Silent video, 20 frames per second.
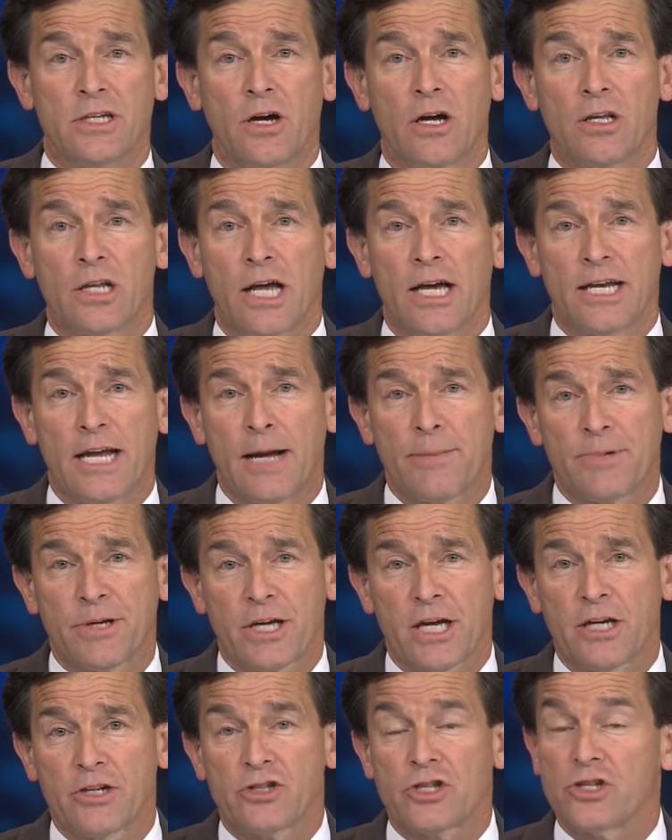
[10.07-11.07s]
The online
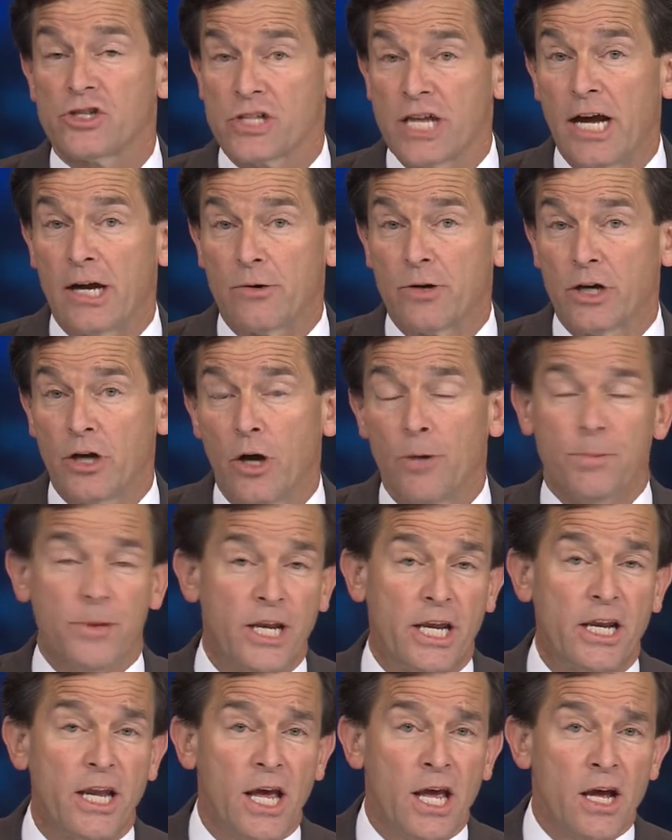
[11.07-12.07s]
application is now
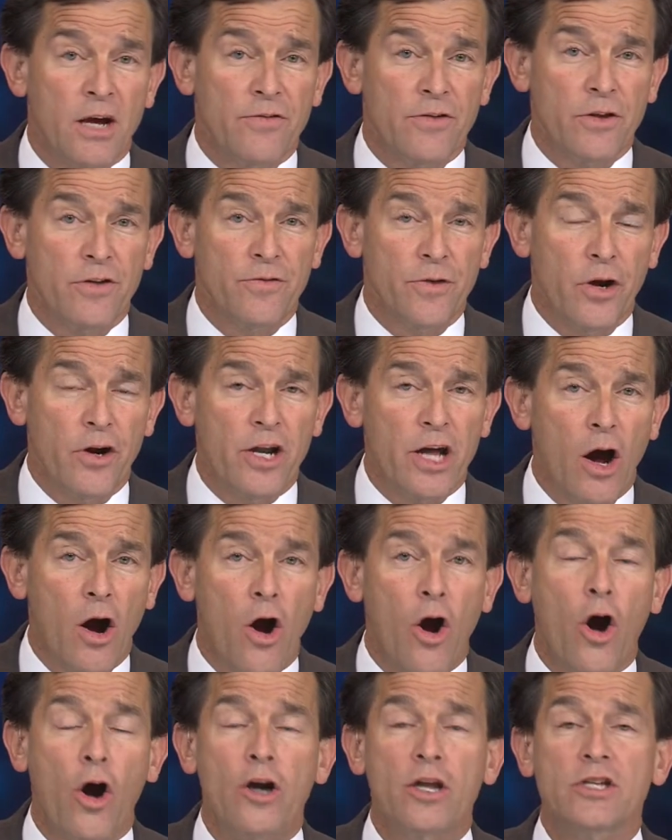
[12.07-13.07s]
reopening for the Florida
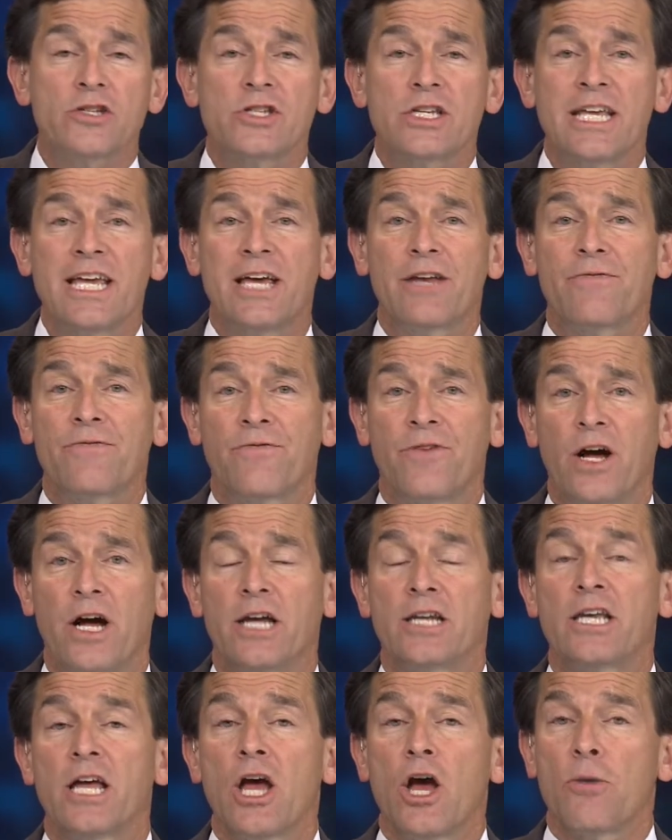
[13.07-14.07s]
Hardest Hit
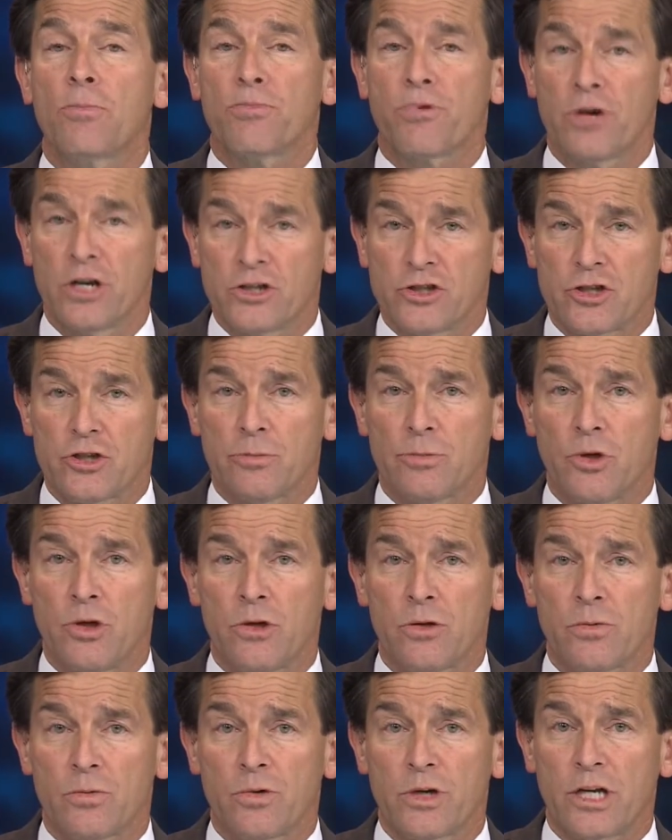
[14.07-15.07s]
Fund
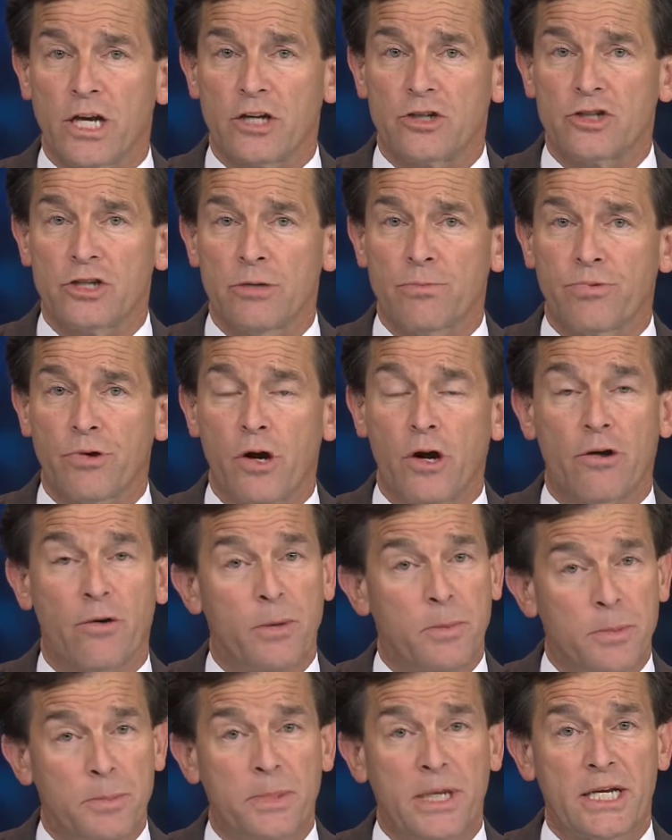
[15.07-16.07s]
Principal Reduction
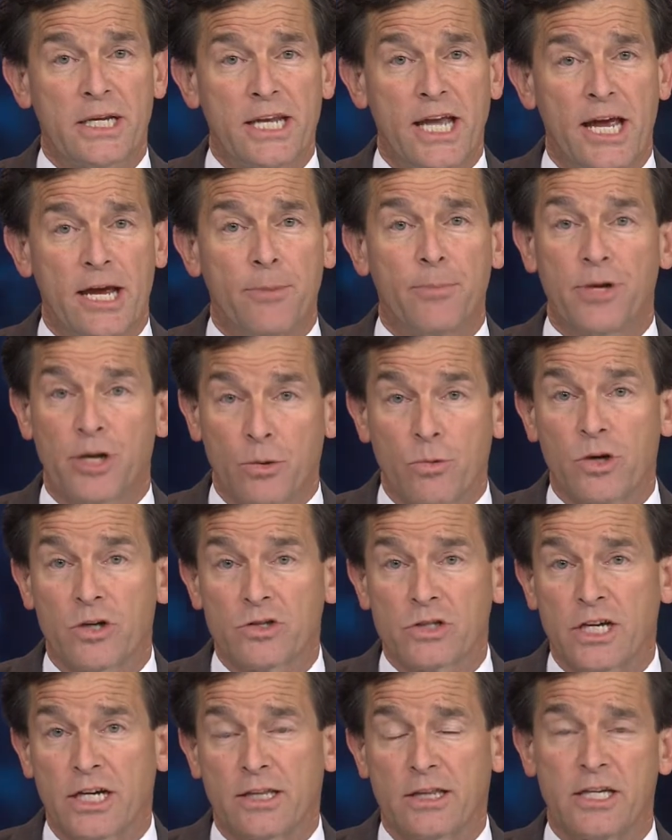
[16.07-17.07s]
Program. A big name, but it
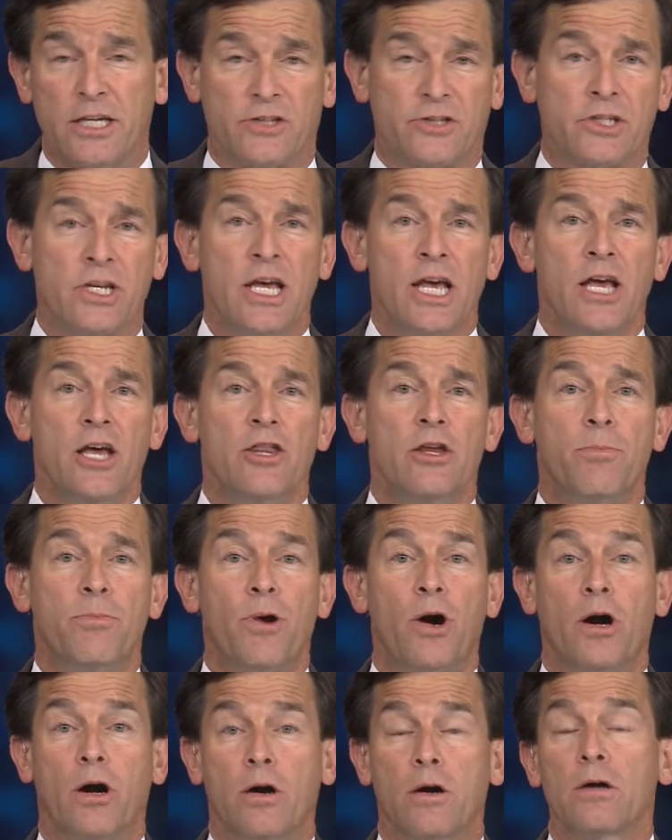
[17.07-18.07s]
works like this the
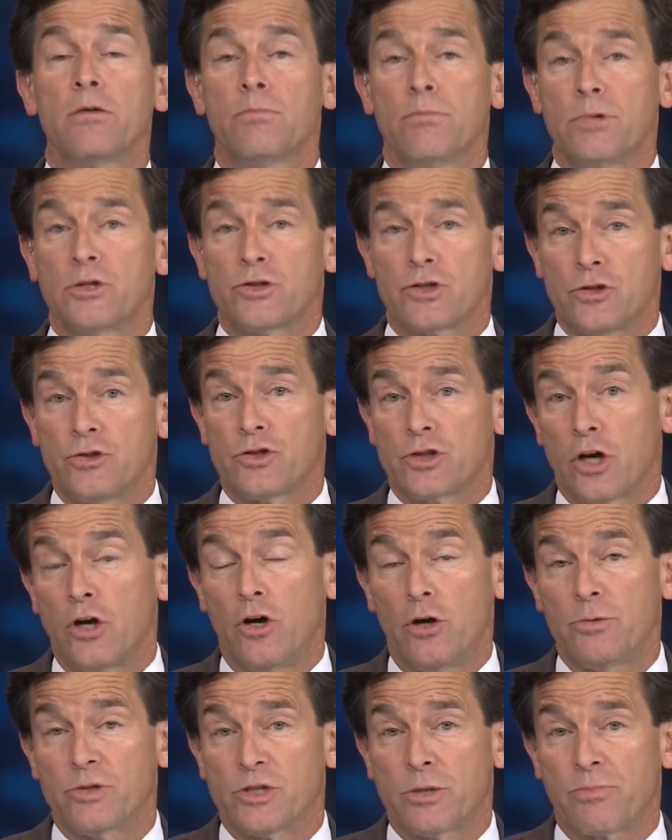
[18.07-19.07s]
borrower must use
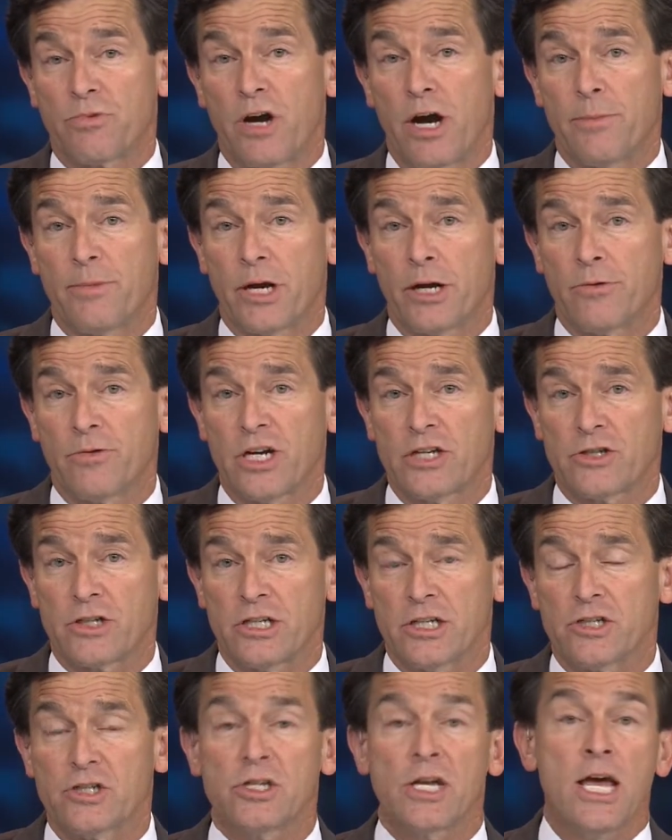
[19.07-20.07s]
the home as a primary
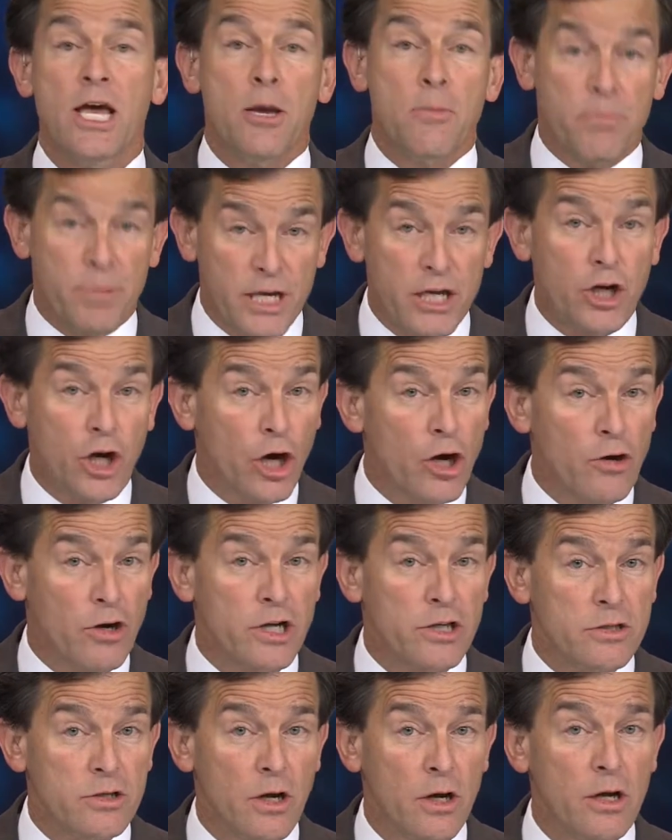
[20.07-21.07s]
residence, be
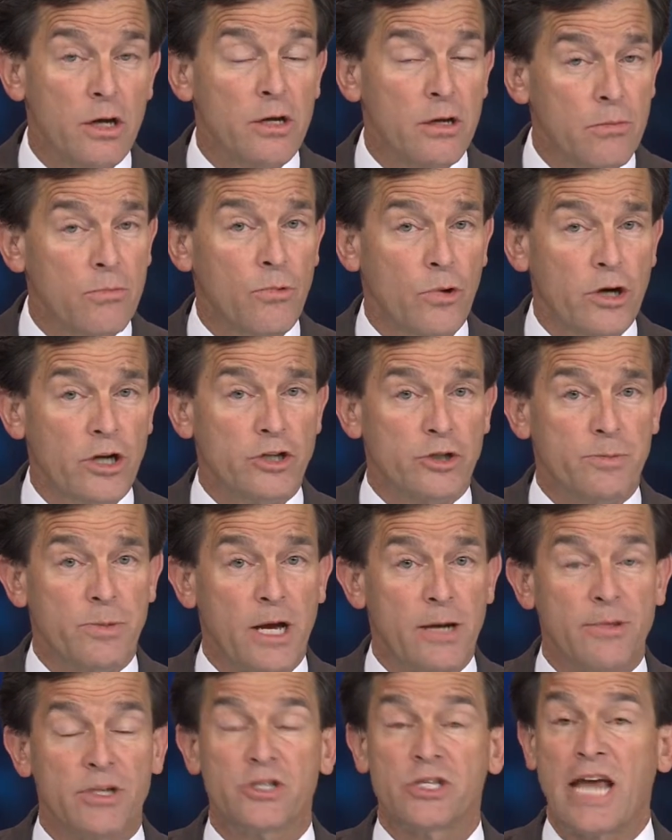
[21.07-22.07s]
current on mortgage
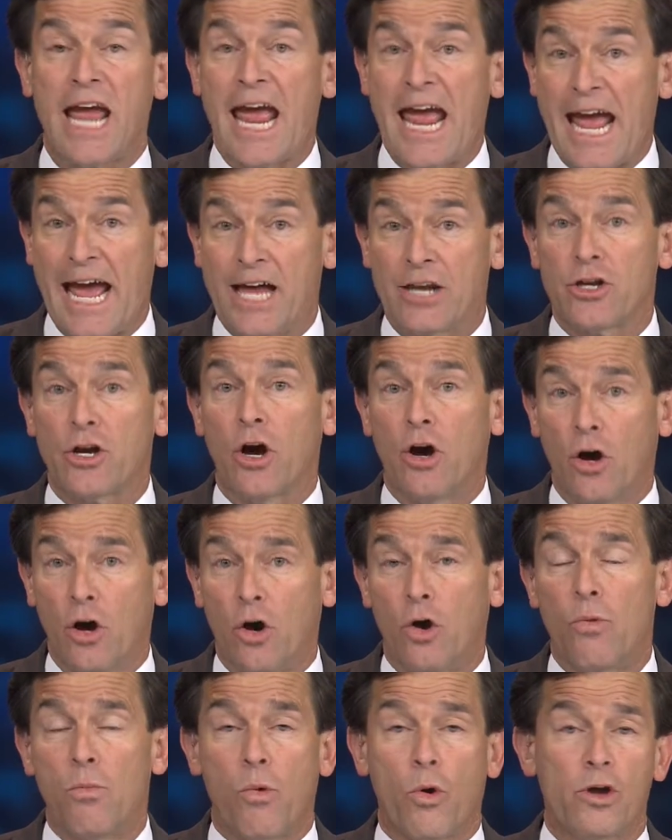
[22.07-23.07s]
payments, and
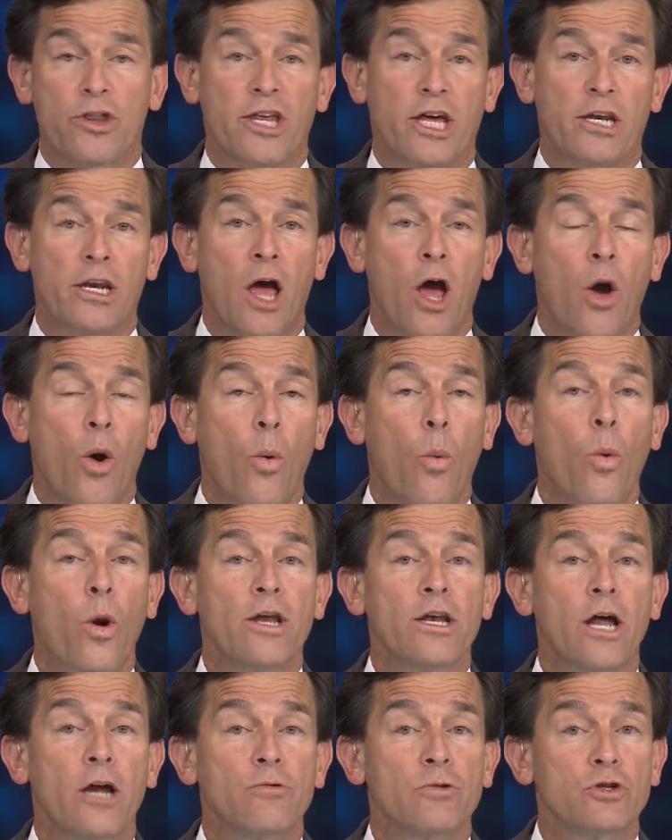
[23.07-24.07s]
owe more than
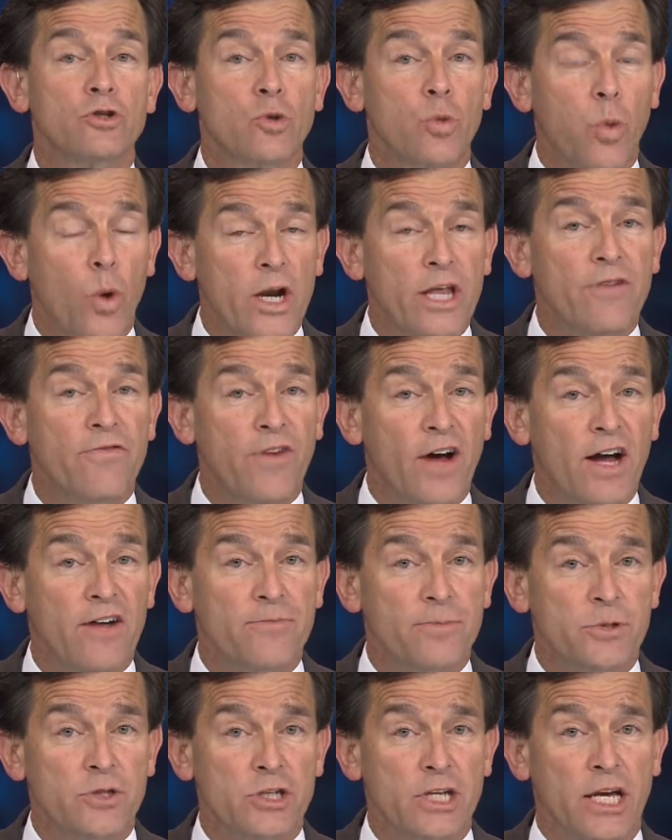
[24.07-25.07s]

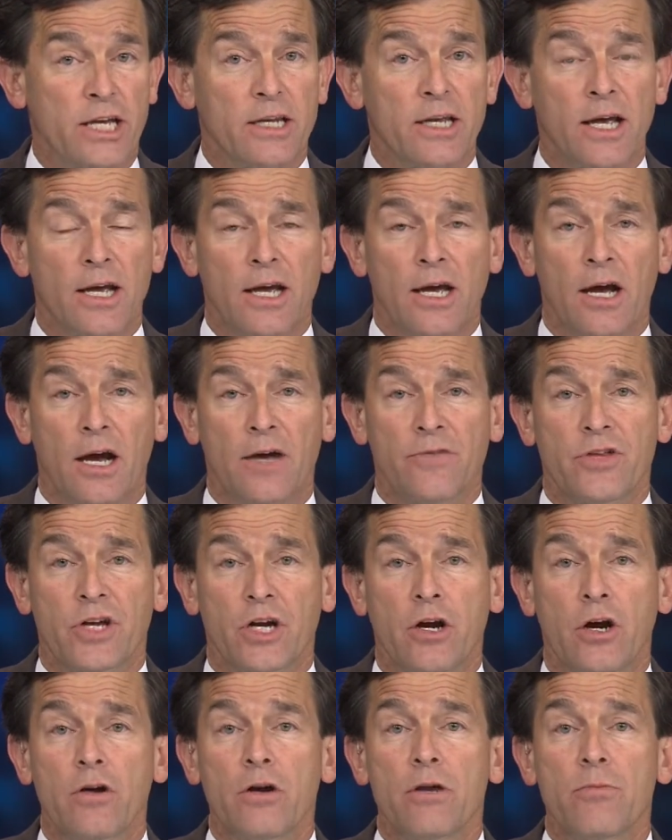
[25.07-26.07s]
125% of
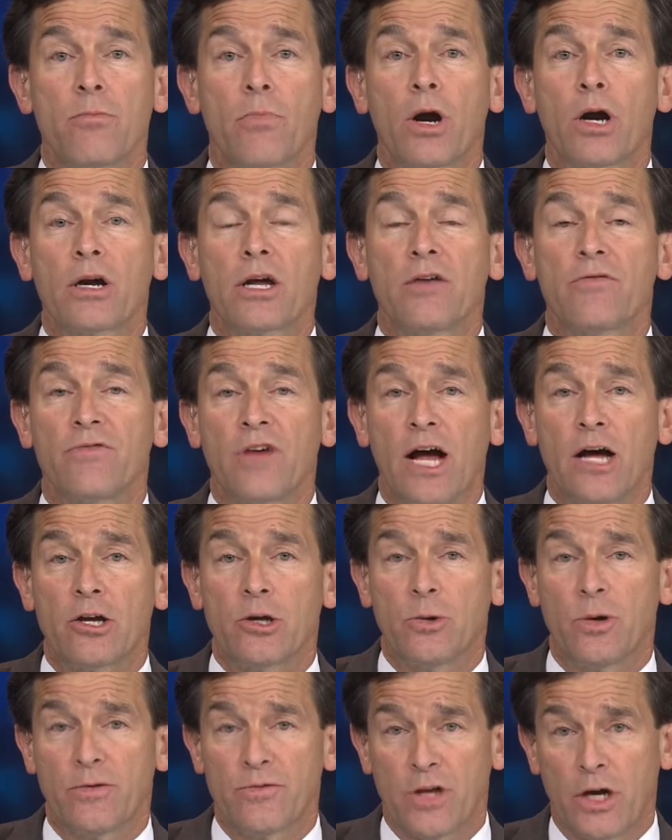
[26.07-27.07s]
the current market
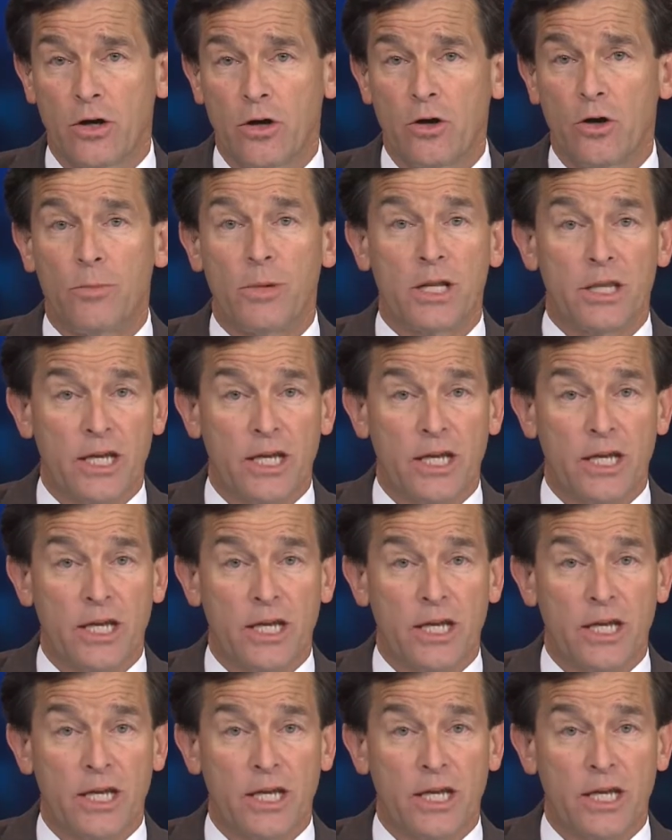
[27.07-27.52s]
value of the home.